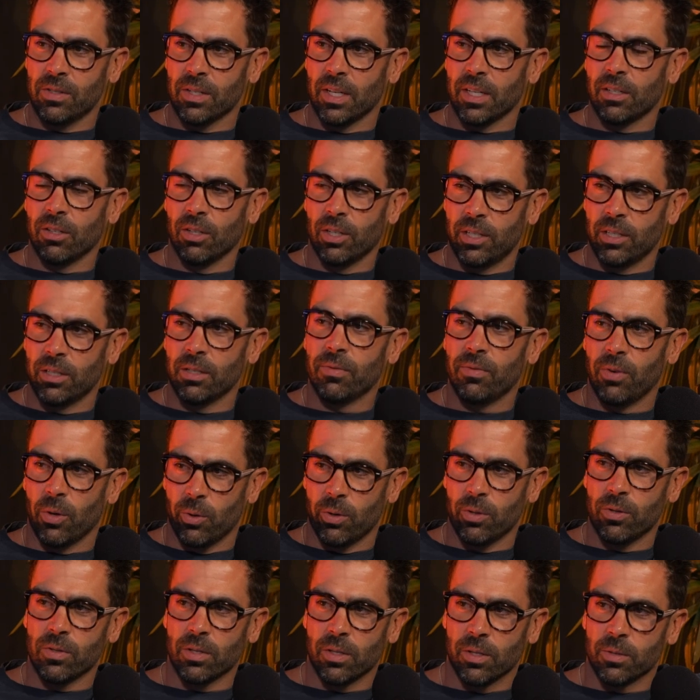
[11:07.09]
Like look at the
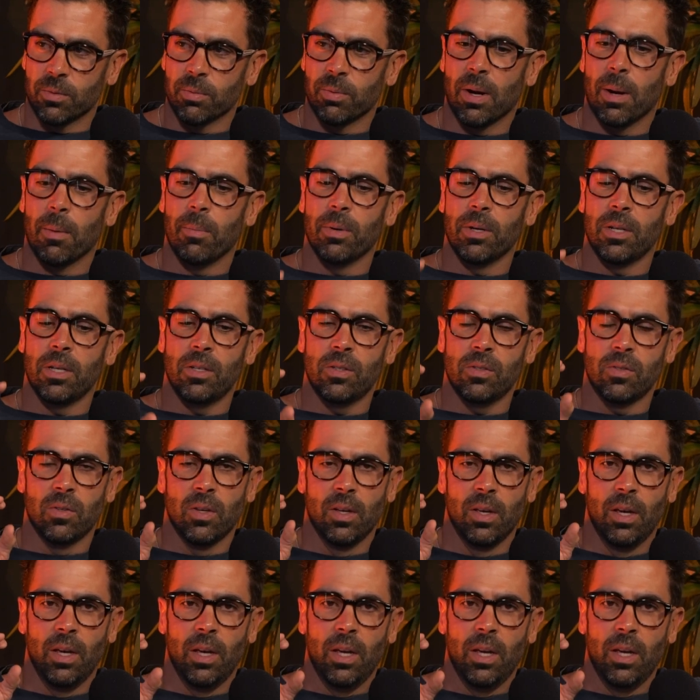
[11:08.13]
photos of those properties